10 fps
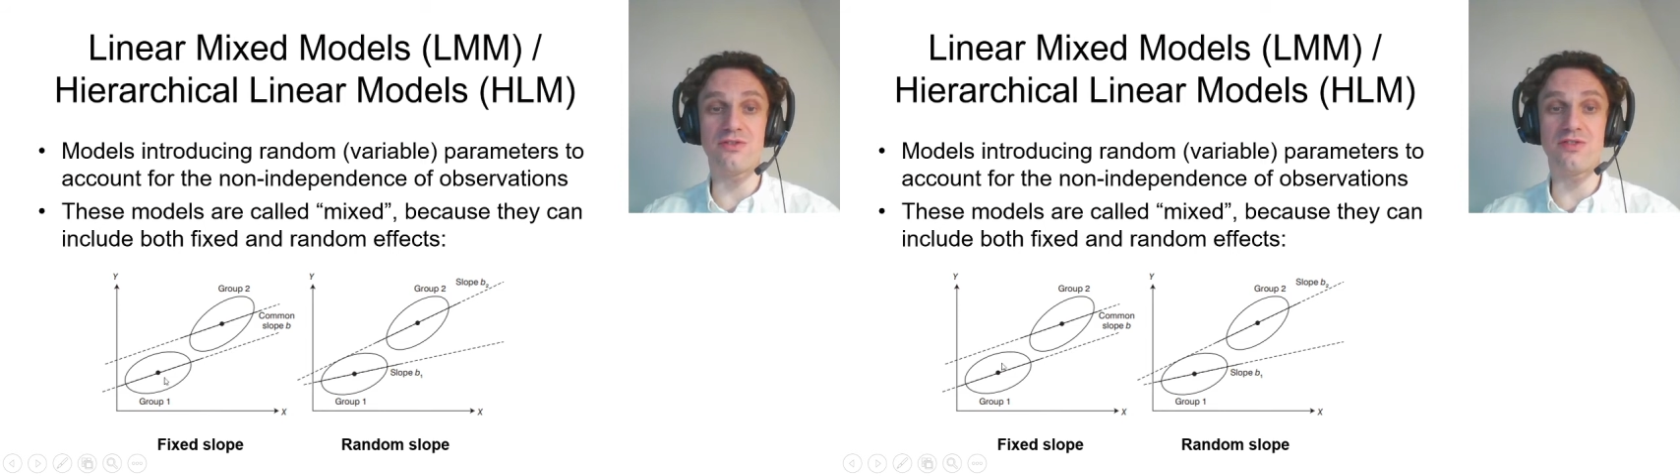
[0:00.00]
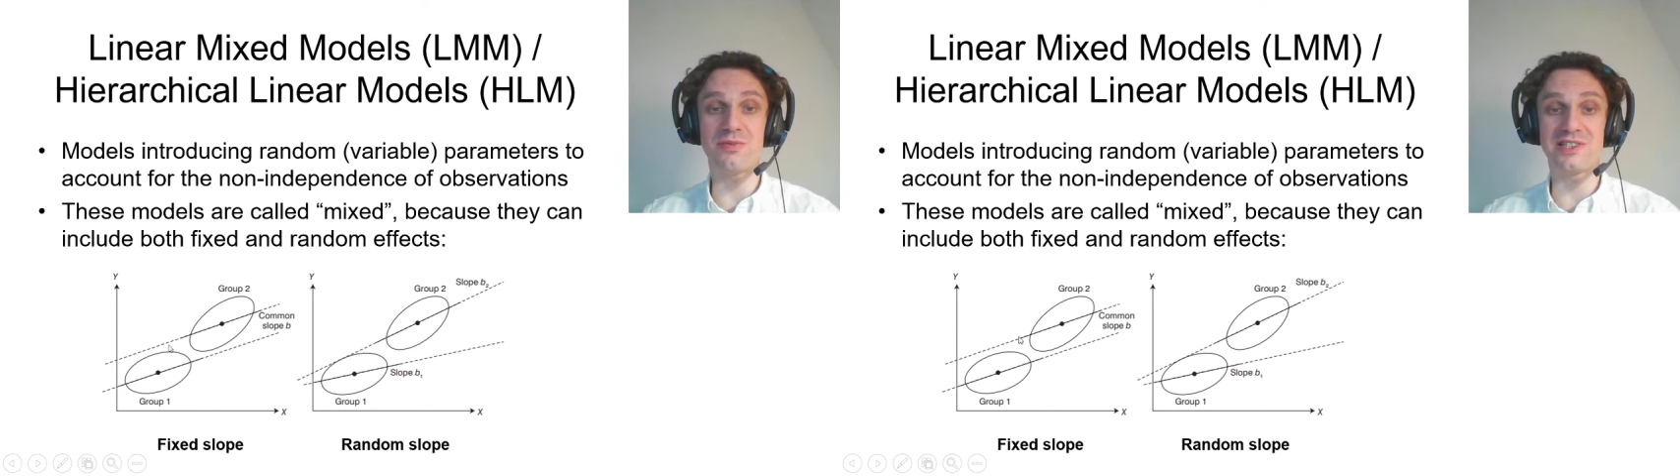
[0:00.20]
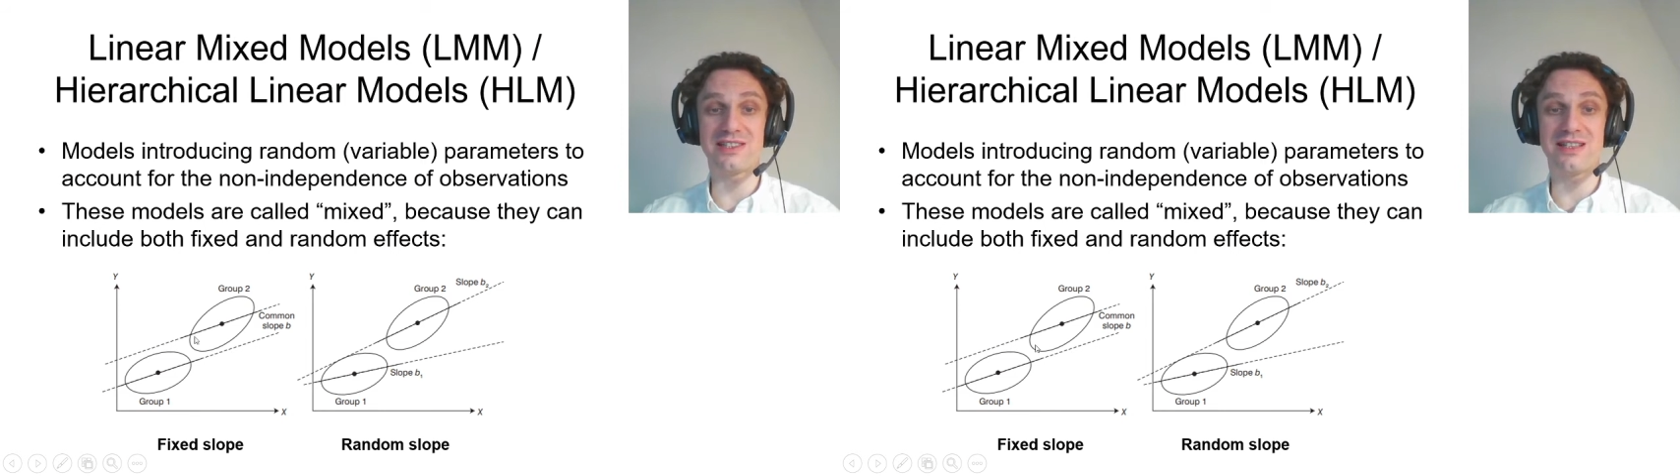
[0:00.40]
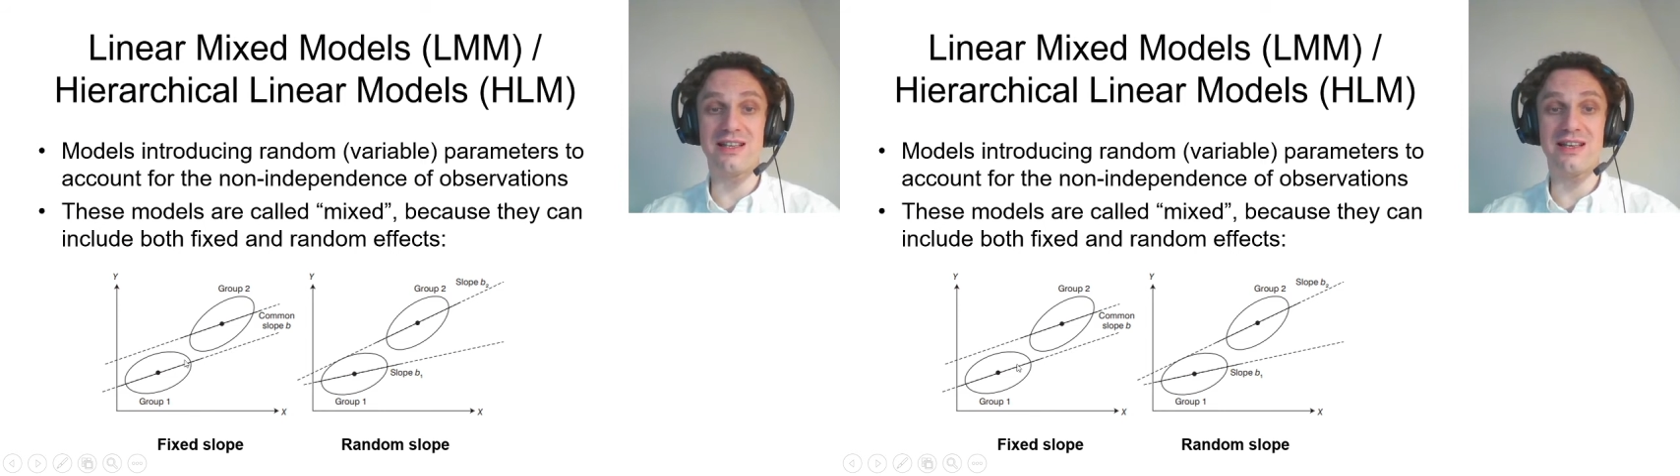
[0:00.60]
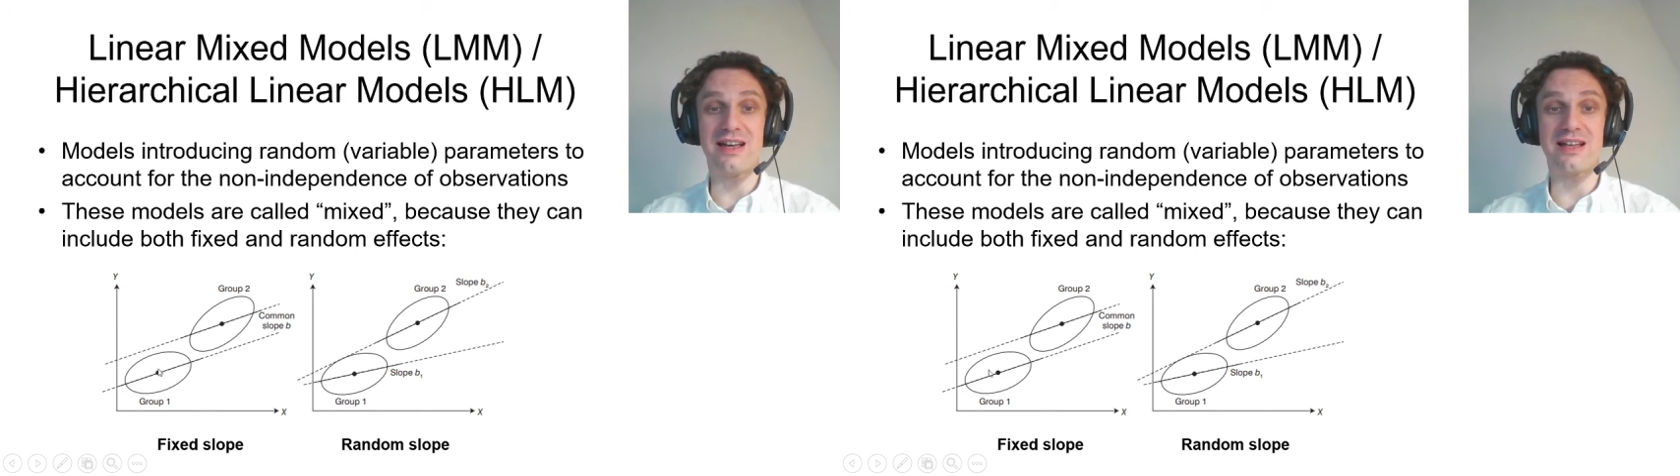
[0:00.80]
groups
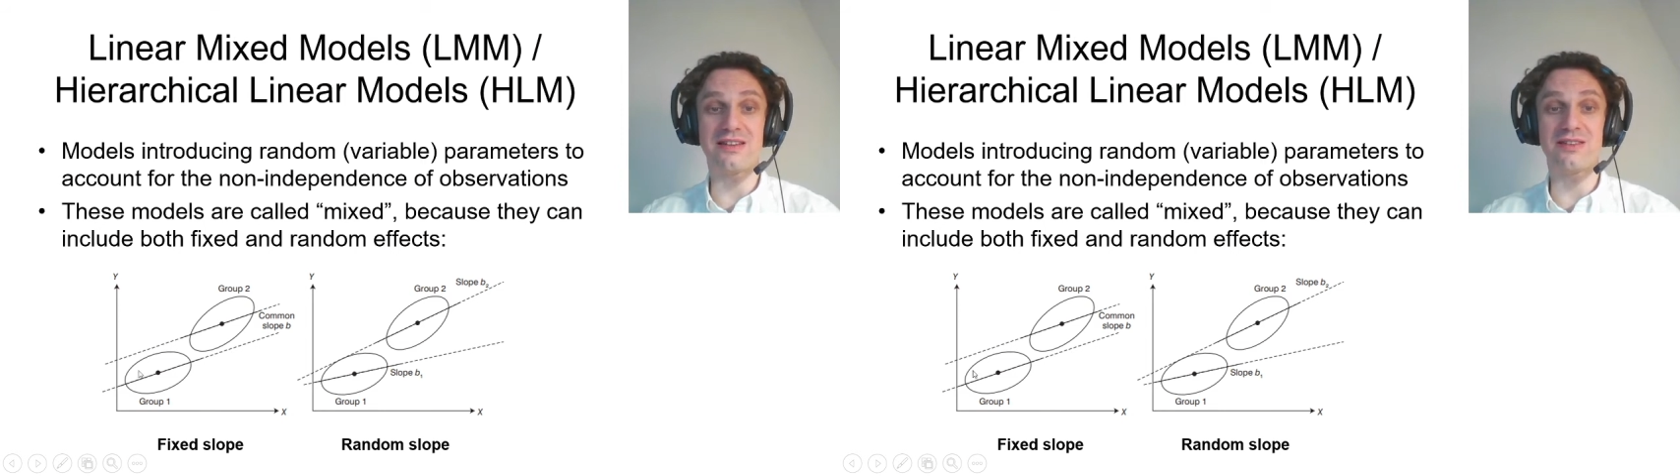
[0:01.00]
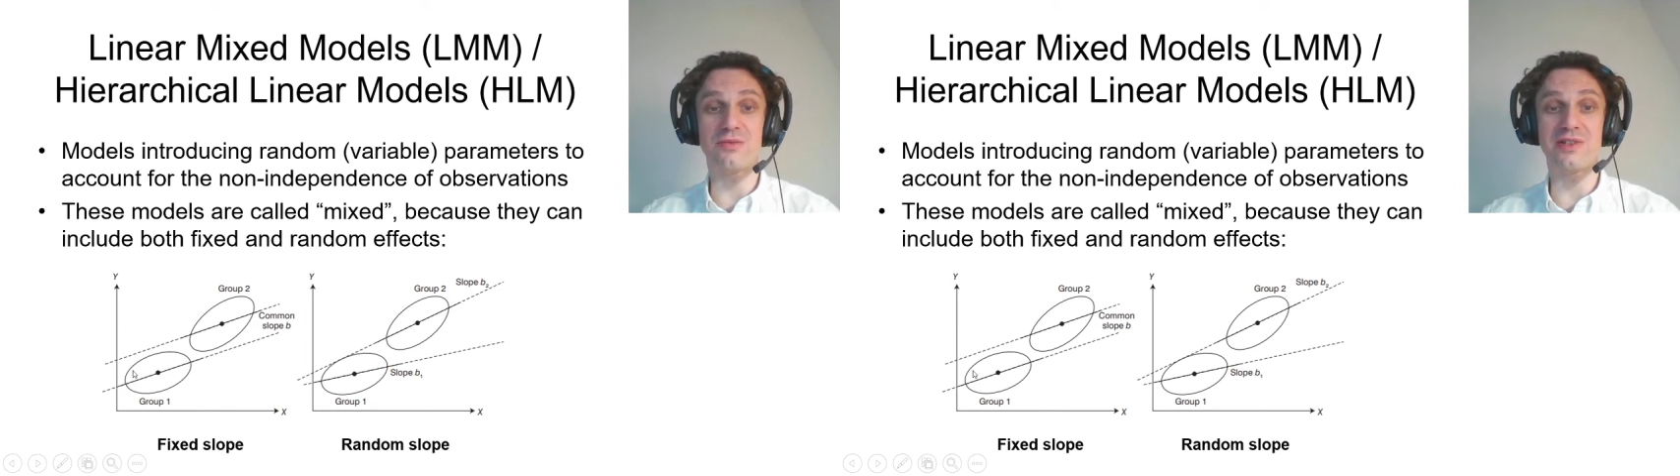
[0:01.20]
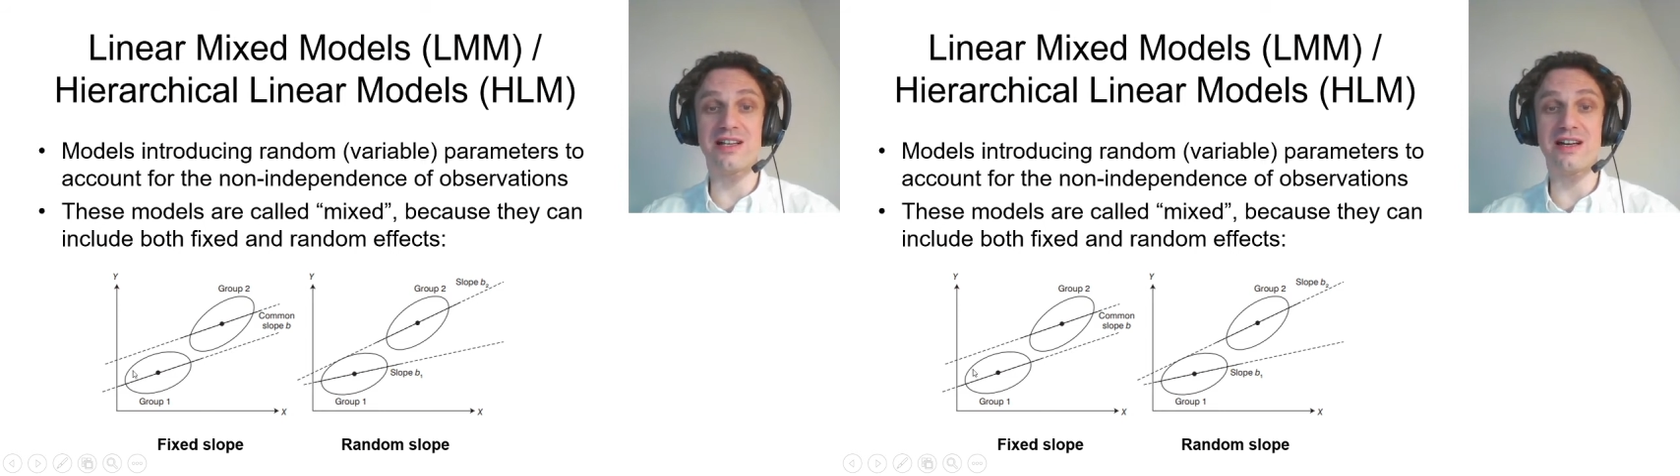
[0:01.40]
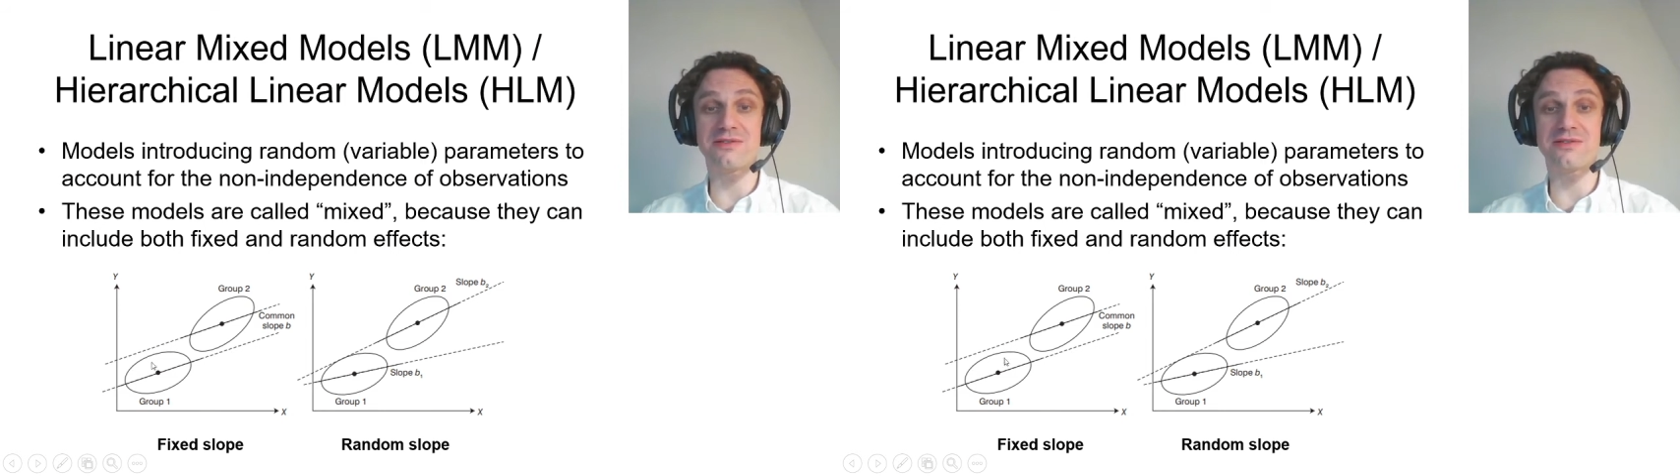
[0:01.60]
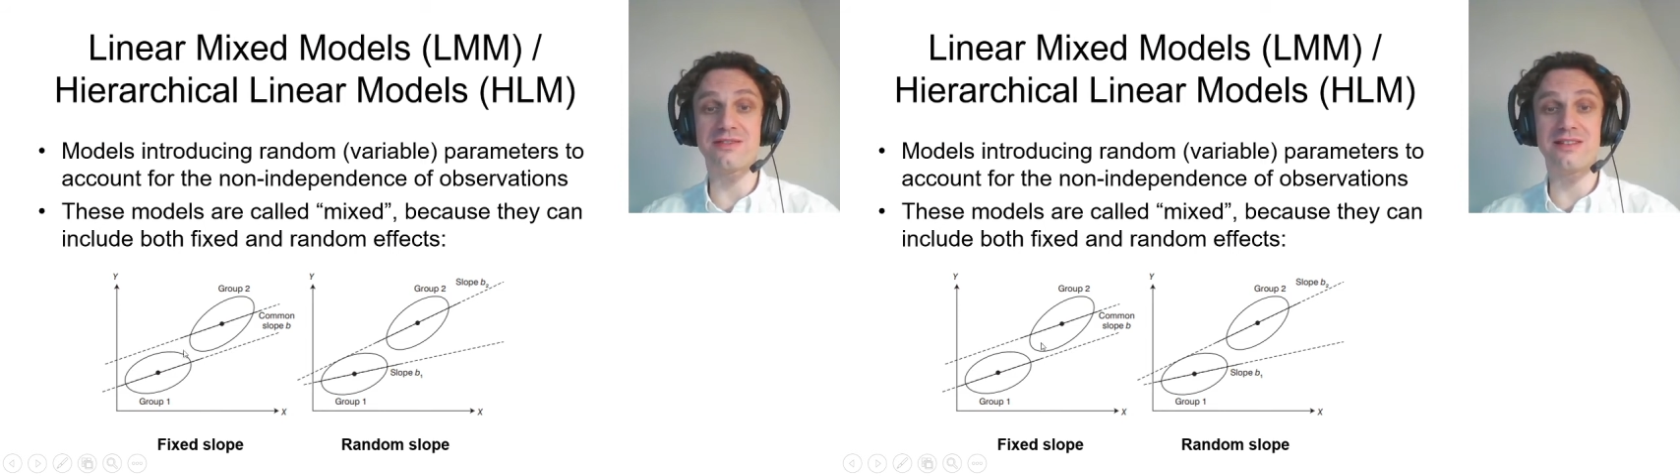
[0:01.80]
and we'll
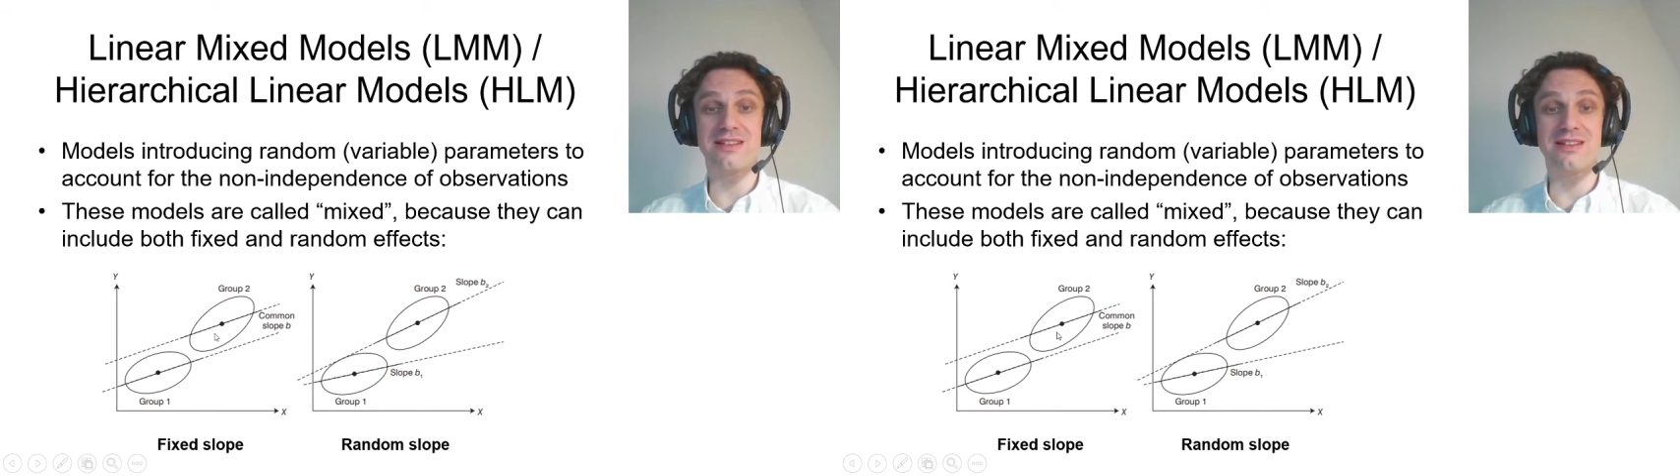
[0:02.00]
have